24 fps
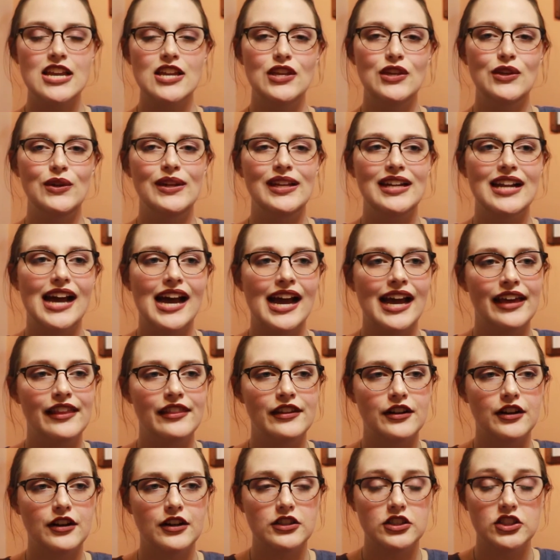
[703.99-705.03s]
you can
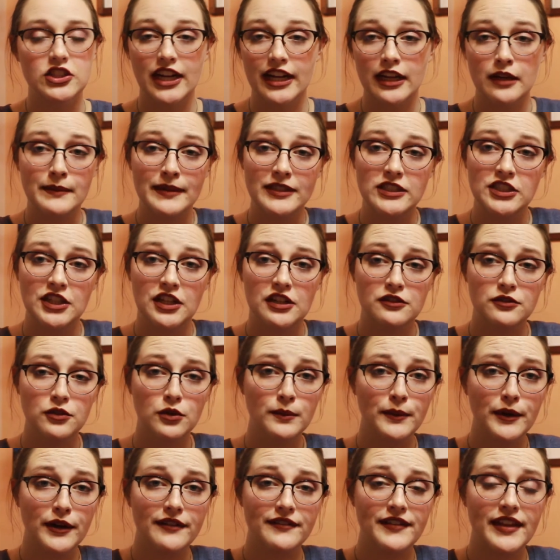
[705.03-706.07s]
either check out my channel for
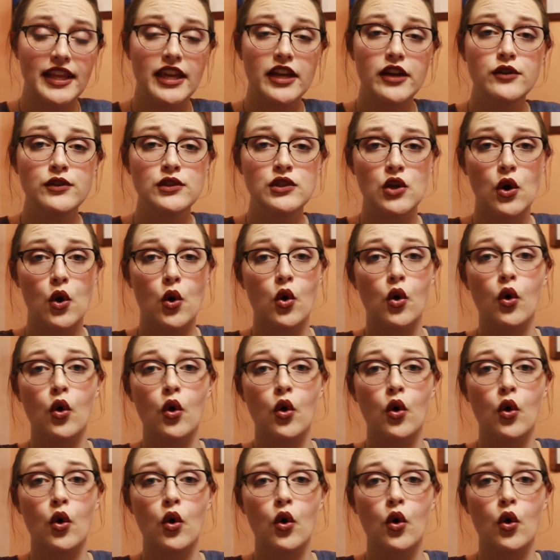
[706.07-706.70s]
more videos